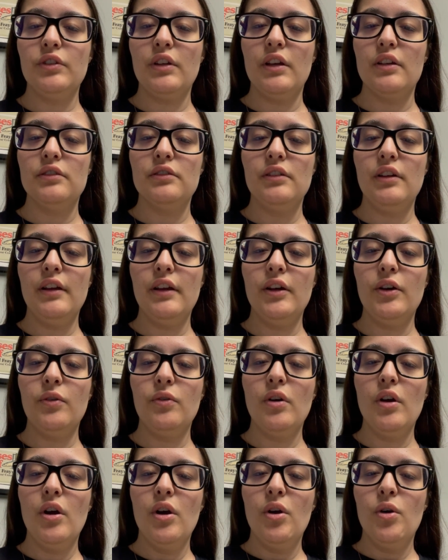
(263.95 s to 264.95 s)
So yes,
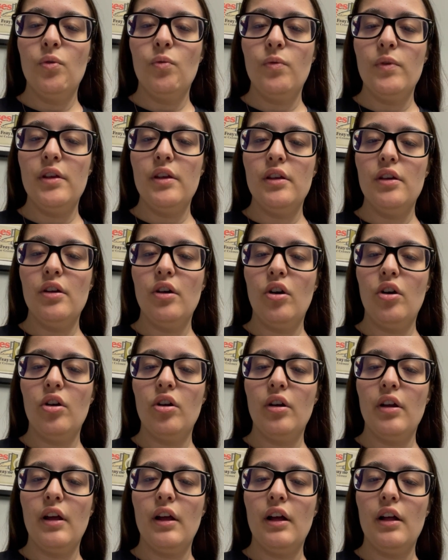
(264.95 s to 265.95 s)
now we
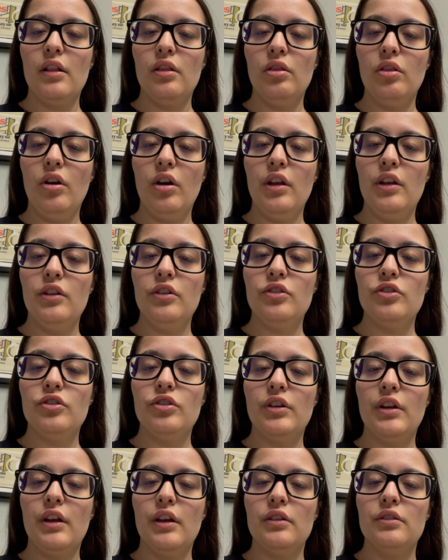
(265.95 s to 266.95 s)
are at lunch.
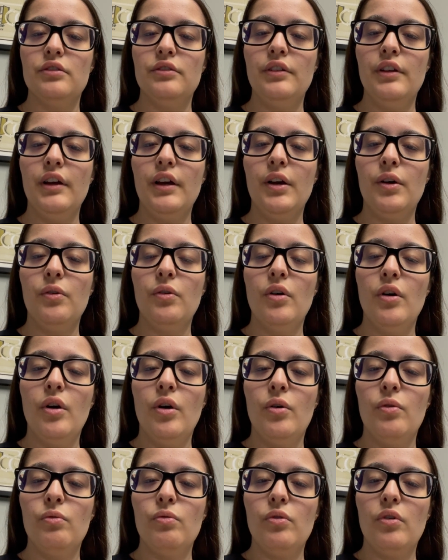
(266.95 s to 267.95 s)
Yes, now
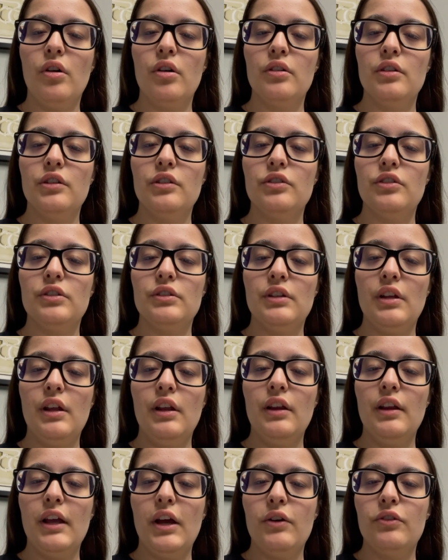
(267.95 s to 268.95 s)
we're all gonna just
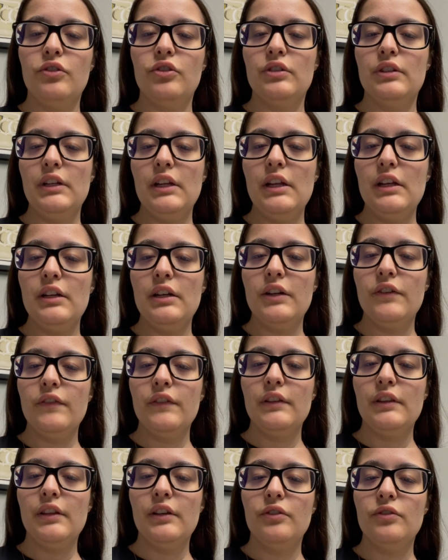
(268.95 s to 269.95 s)
hang out and just eat and
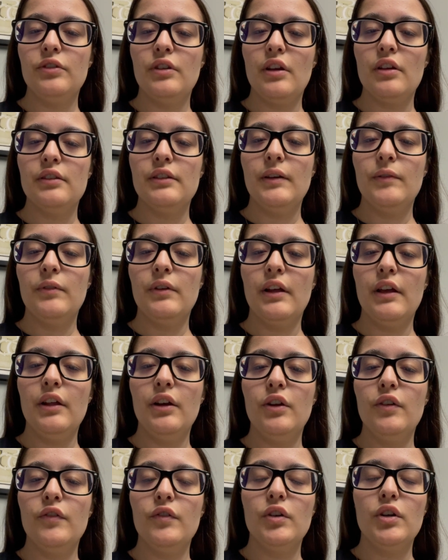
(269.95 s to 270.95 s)
everything. So yes, now I'm gonna
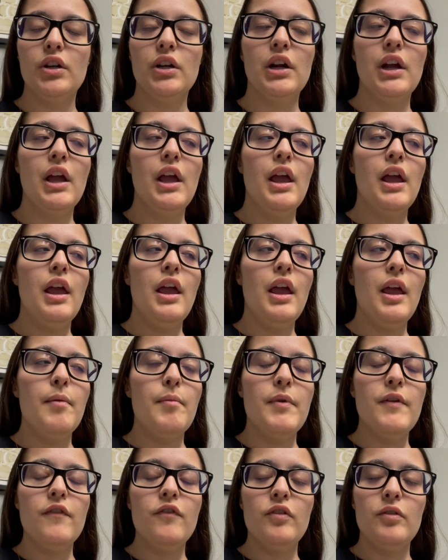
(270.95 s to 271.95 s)
head over and
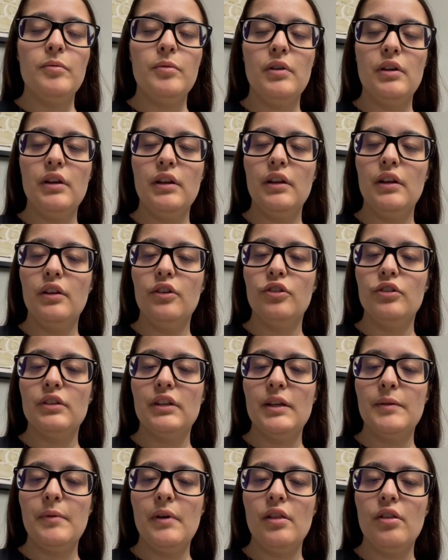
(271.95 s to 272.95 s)
with everybody and
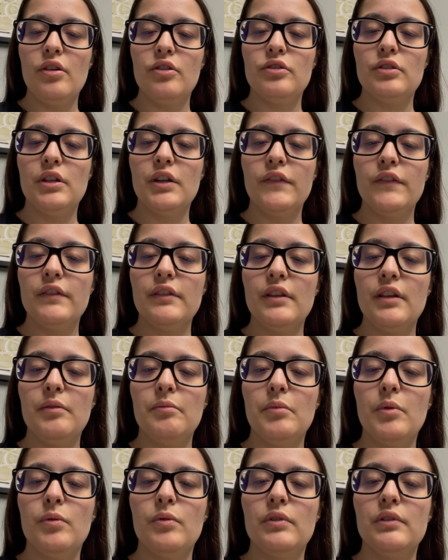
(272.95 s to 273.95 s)
just eat my lunch and everything.
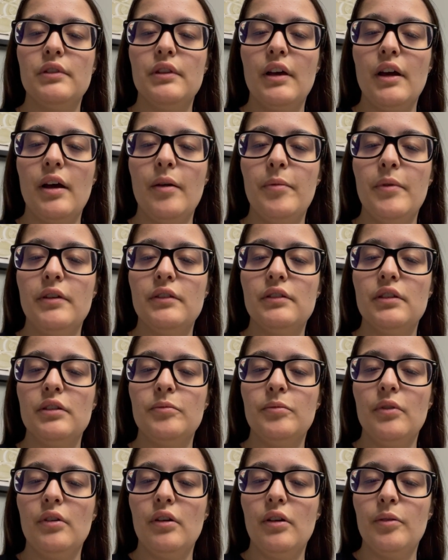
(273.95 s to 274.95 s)
We're gonna dive
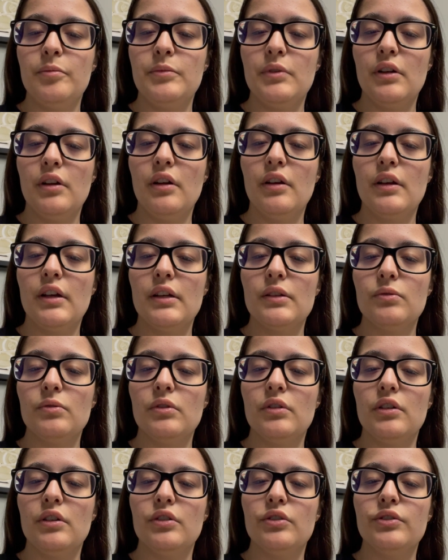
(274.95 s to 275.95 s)
into the update and get
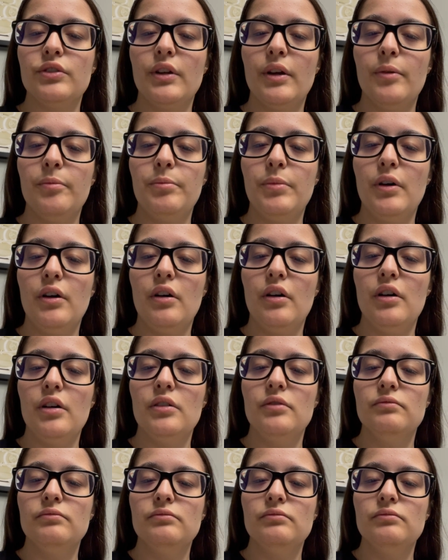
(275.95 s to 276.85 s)
later. So yeah, bye.